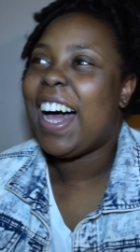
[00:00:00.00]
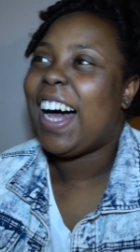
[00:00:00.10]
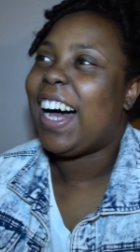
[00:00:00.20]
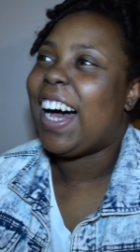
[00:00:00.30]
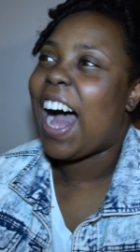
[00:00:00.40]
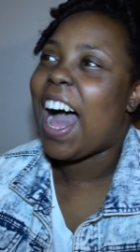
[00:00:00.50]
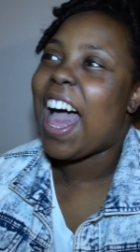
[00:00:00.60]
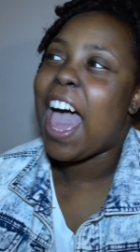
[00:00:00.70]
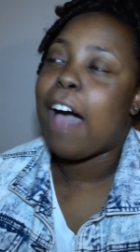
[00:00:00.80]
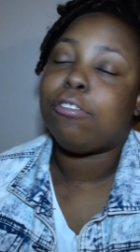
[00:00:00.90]
Uh, I
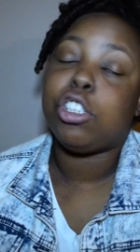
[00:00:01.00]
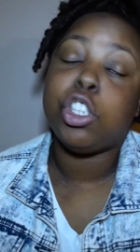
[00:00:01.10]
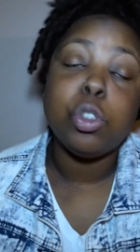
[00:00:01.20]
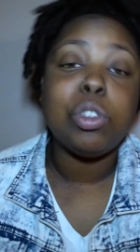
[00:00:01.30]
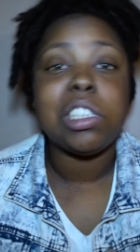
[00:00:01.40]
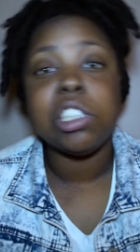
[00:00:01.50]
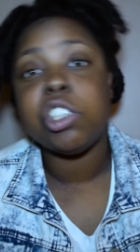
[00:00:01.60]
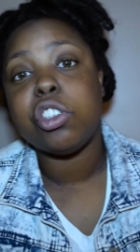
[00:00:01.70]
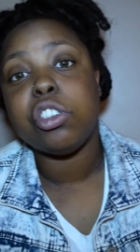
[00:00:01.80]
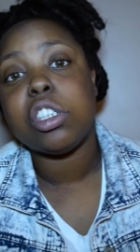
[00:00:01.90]
have two
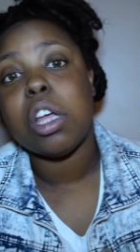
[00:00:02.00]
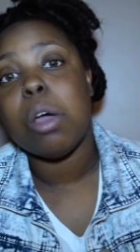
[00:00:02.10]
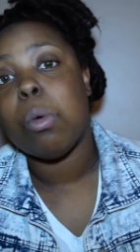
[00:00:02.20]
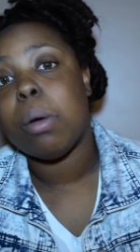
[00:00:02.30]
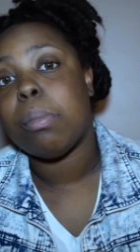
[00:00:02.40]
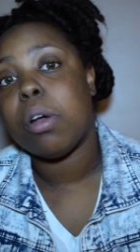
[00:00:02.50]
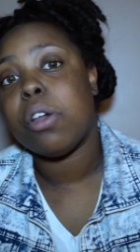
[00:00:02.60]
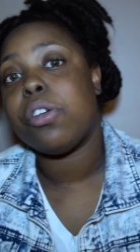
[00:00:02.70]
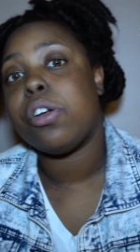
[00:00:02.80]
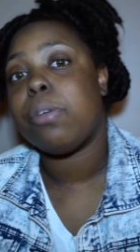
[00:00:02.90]
sisters and one
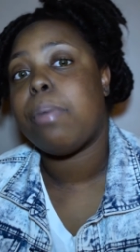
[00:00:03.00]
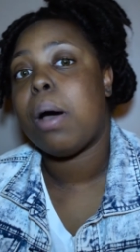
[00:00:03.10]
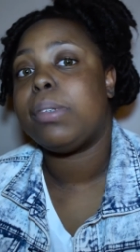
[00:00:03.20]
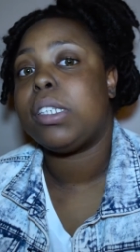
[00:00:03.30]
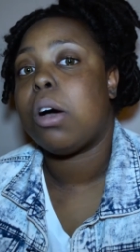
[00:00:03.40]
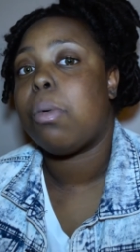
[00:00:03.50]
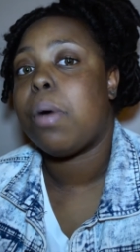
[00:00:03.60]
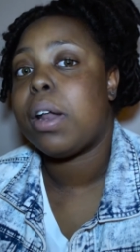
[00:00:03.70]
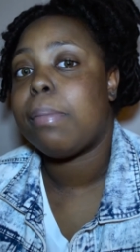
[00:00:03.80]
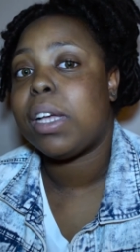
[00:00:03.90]
brother. You probably saw
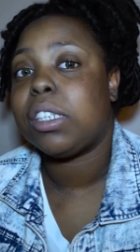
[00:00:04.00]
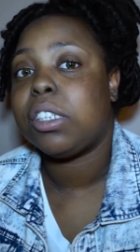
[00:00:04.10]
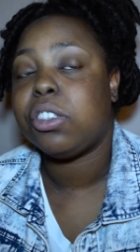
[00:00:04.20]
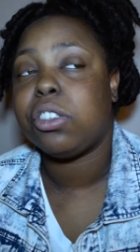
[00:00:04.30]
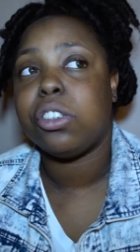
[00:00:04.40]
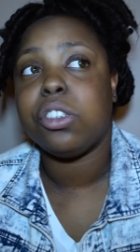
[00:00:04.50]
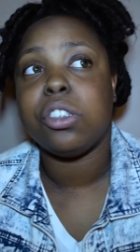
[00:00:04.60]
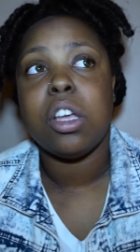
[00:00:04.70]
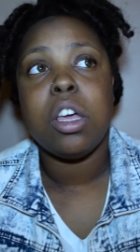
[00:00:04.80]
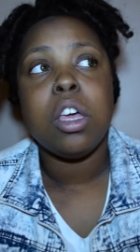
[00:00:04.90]
one of my sisters.
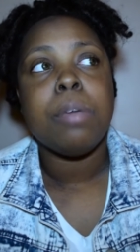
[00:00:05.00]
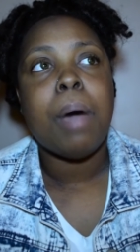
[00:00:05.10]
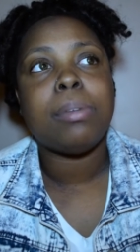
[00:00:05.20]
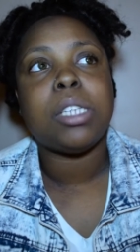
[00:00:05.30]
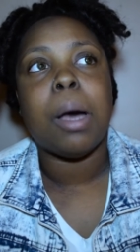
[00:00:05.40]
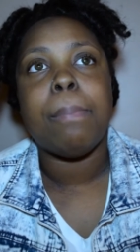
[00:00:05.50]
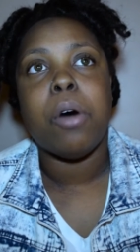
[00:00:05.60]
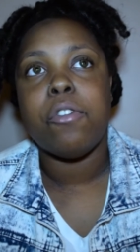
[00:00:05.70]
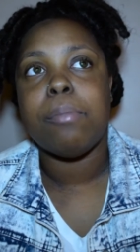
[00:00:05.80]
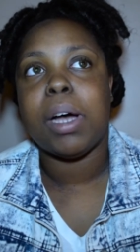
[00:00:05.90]
Probably saw
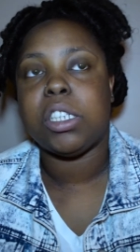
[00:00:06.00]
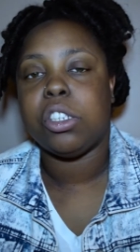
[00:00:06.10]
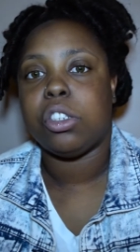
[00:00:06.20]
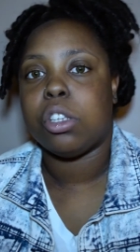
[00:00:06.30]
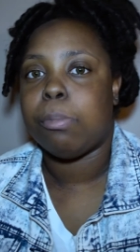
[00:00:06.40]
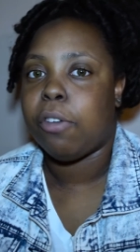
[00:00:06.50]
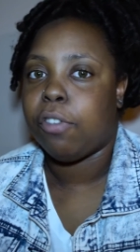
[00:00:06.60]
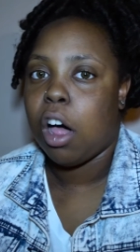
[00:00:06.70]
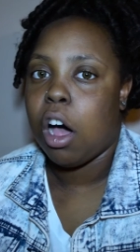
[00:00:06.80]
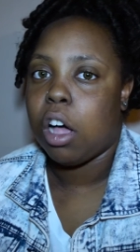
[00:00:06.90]
both of my sisters on my
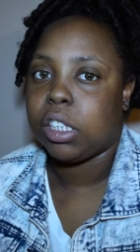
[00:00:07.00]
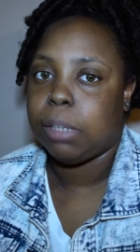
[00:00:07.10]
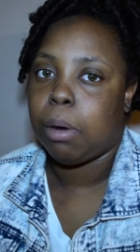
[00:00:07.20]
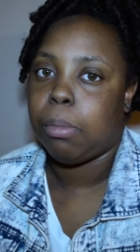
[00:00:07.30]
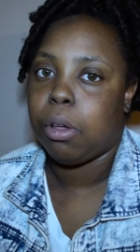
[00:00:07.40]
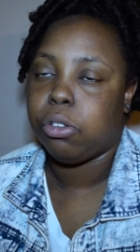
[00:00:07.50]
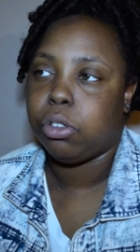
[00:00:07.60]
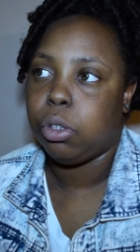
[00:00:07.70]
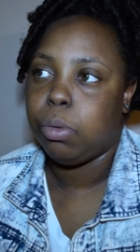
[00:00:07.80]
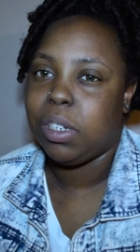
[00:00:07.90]
vlogs and my brother
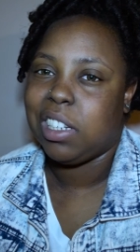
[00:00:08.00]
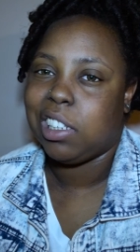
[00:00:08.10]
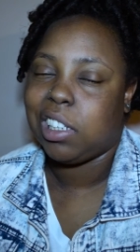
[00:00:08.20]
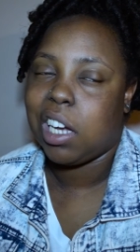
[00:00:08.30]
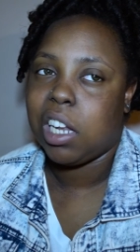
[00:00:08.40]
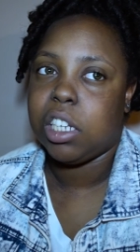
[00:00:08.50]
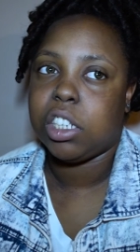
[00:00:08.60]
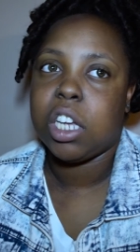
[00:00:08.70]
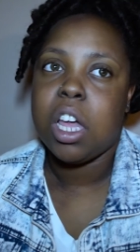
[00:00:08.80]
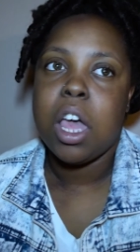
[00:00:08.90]
too. We did a challenge.
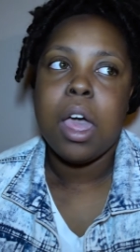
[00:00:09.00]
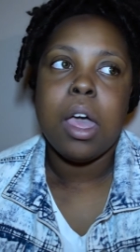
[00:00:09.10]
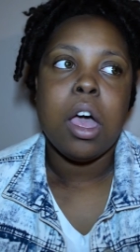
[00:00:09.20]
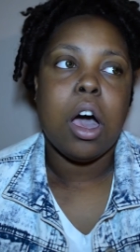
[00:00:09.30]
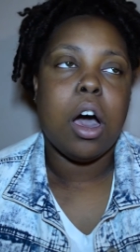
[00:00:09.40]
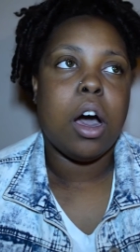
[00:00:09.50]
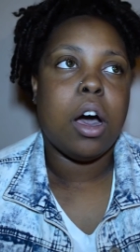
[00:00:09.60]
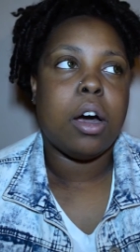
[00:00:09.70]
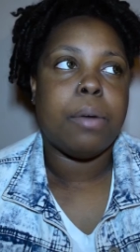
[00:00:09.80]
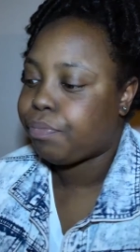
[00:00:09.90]

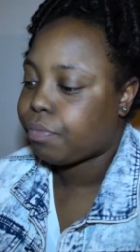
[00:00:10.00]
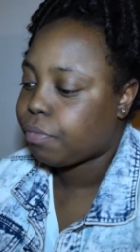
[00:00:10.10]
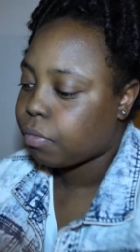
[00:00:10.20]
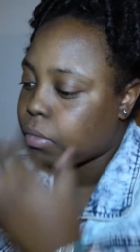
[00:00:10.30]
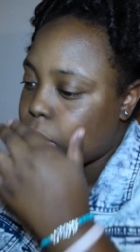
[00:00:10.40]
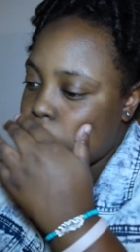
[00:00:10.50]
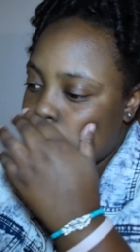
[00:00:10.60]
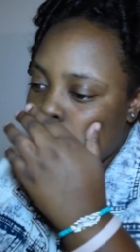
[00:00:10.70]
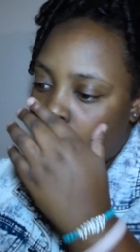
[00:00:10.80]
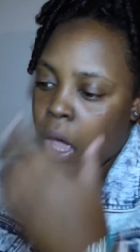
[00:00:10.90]
Uh,
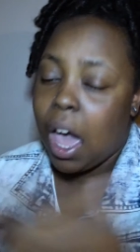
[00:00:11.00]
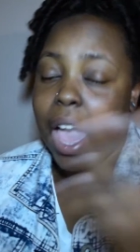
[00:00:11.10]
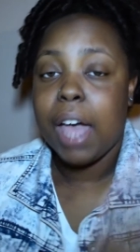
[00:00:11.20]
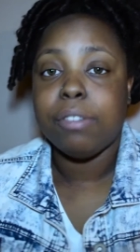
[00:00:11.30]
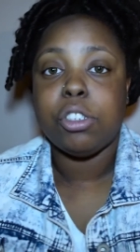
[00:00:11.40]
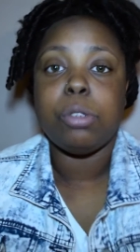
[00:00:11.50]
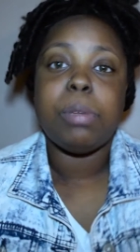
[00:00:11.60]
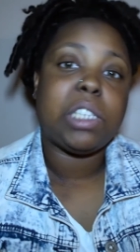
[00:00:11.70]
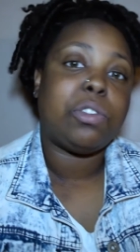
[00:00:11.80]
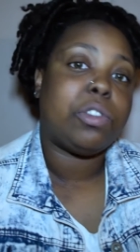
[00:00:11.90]
I have two
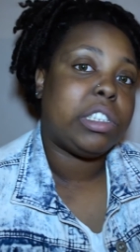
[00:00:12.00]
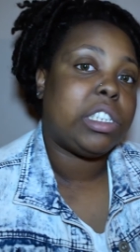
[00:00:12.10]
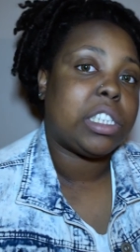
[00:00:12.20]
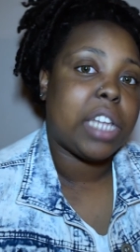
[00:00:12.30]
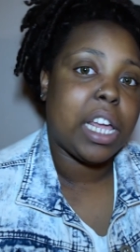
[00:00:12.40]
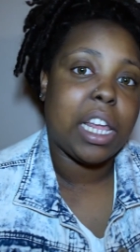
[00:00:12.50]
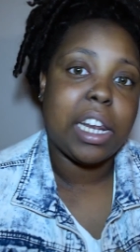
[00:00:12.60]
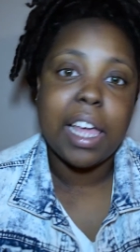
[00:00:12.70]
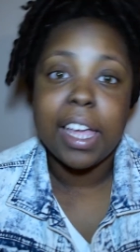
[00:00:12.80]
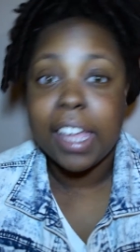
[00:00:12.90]
best friends and they Lele
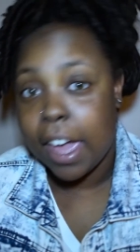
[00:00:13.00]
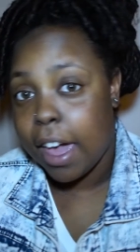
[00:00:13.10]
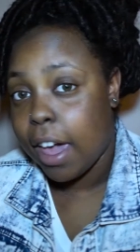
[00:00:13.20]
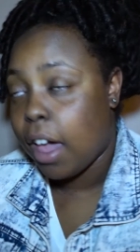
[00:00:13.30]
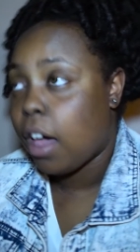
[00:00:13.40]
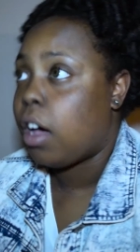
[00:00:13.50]
and Kat.